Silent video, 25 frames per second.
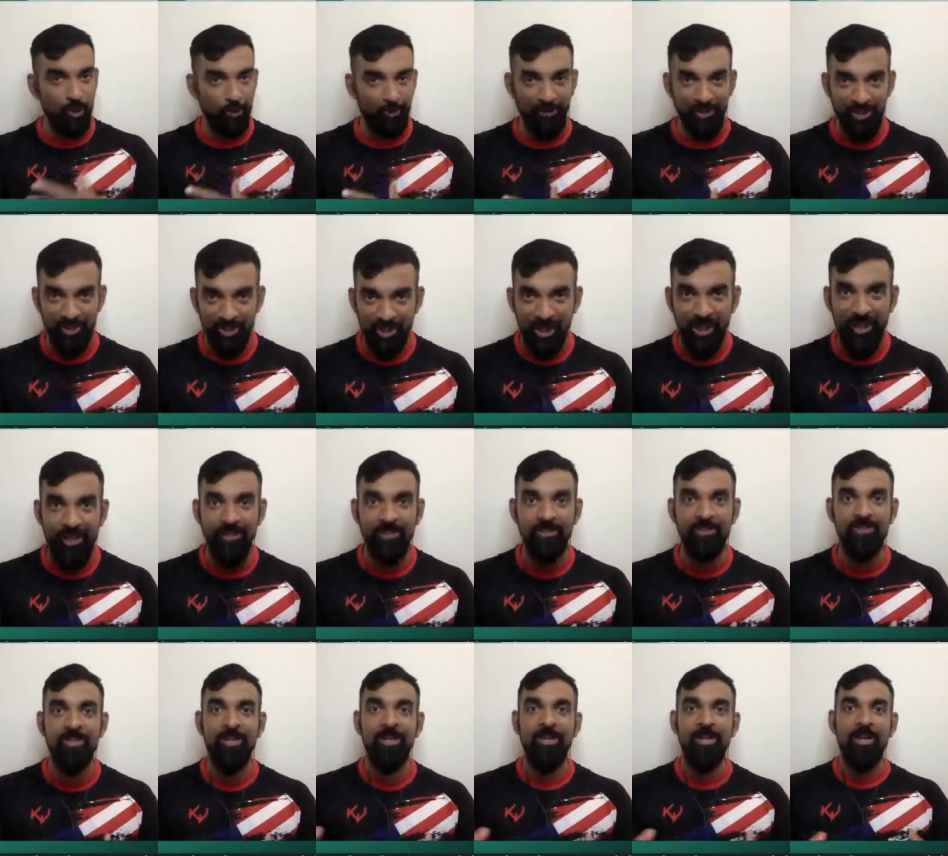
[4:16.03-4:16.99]
chop and
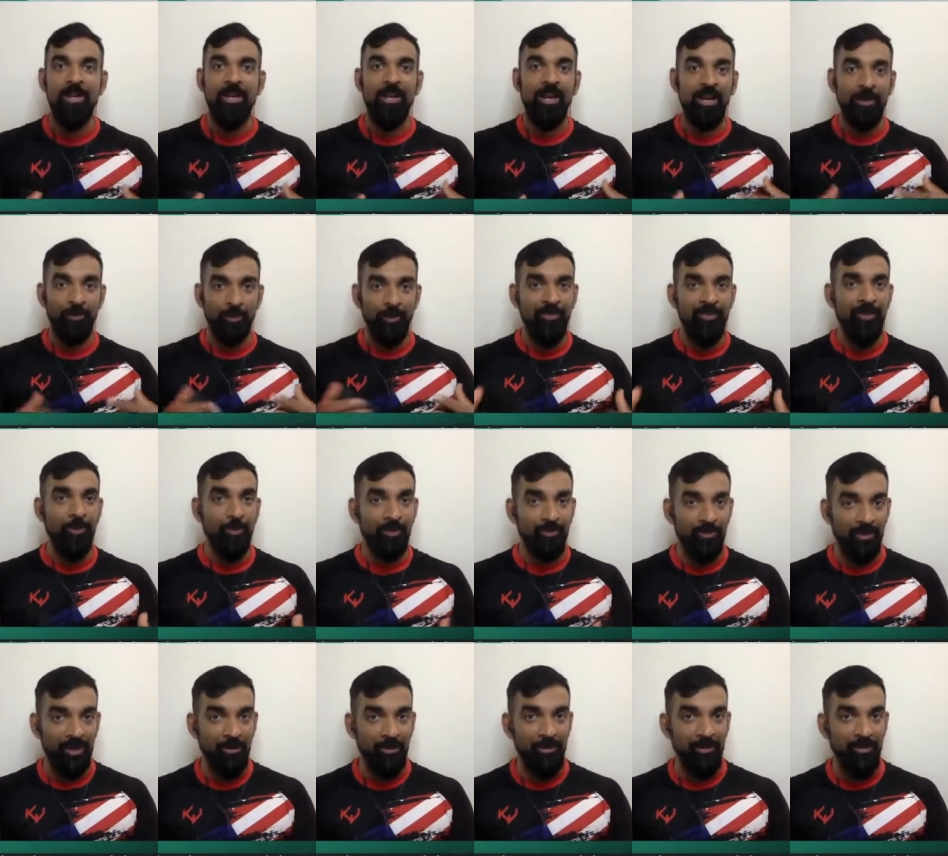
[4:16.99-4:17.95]
change. And one thing
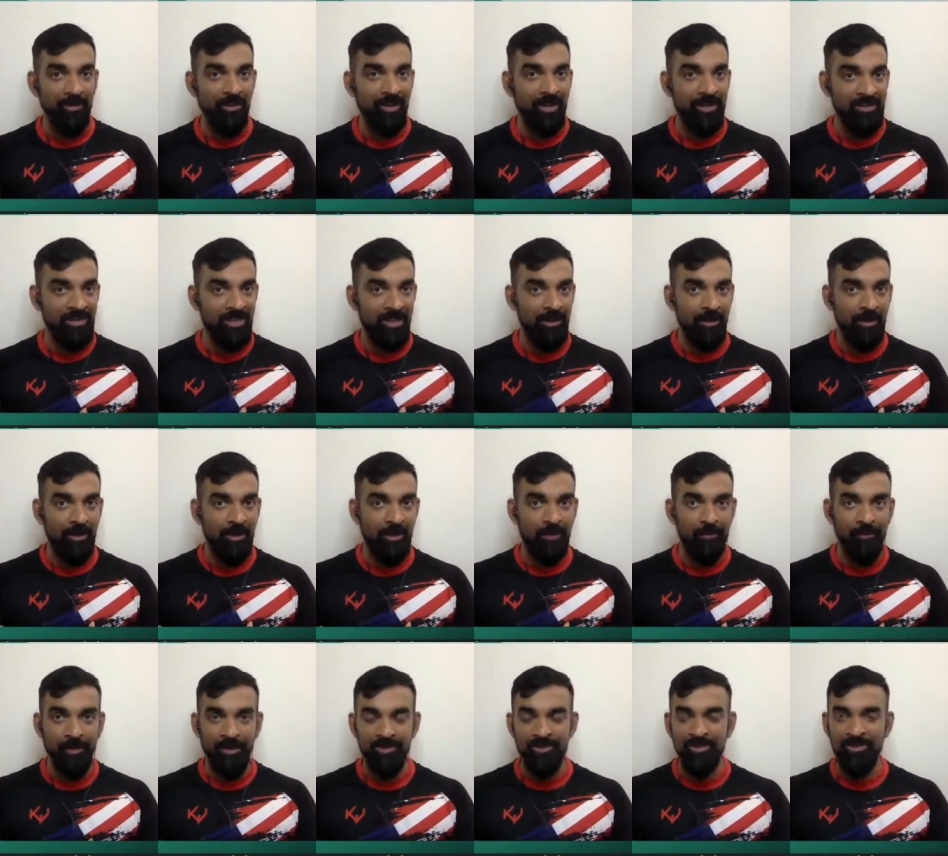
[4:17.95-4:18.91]
with Real Madrid, as I
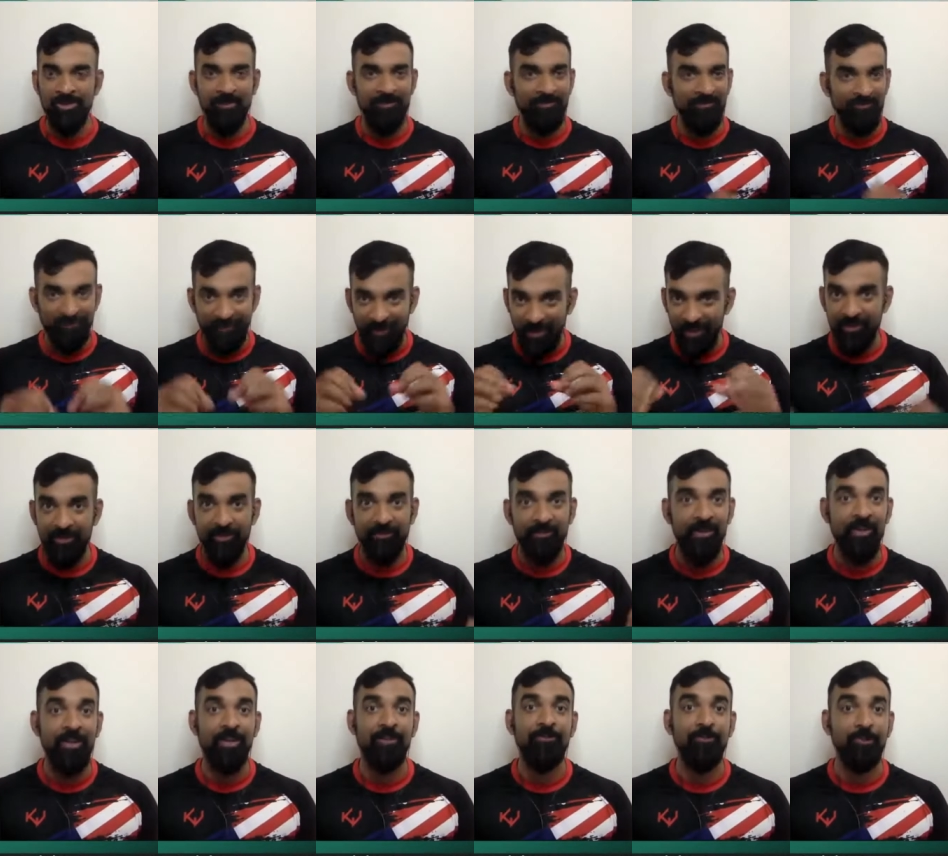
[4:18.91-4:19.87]
mentioned, they're very,
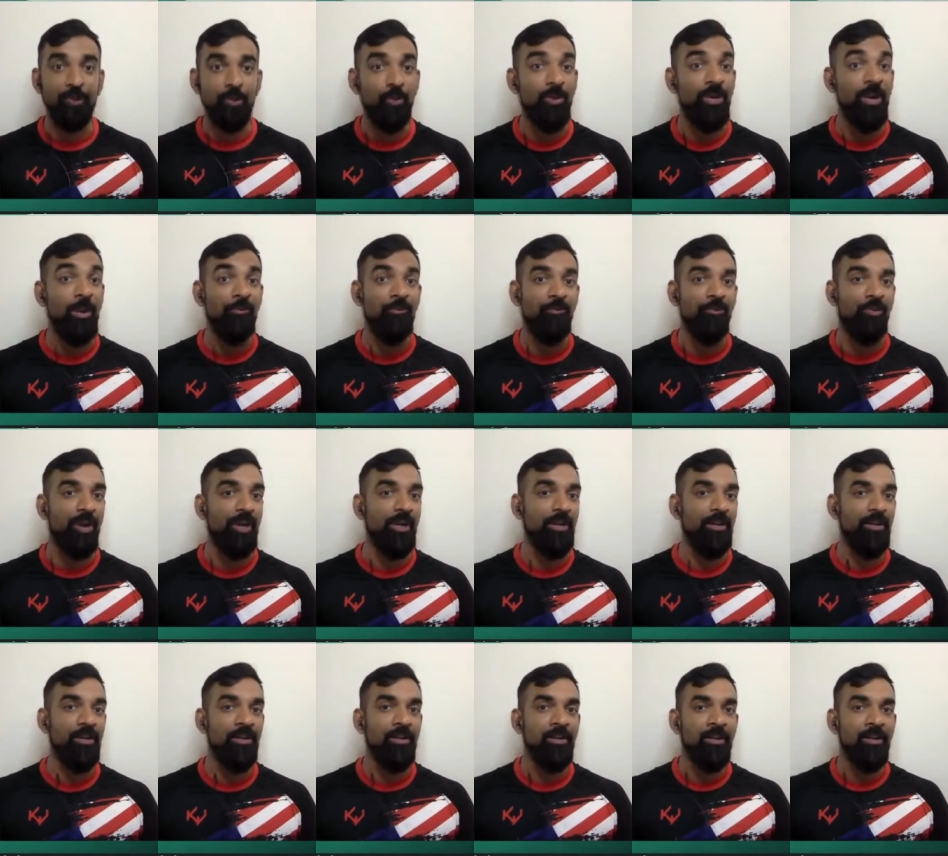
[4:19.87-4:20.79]
very fluid up front.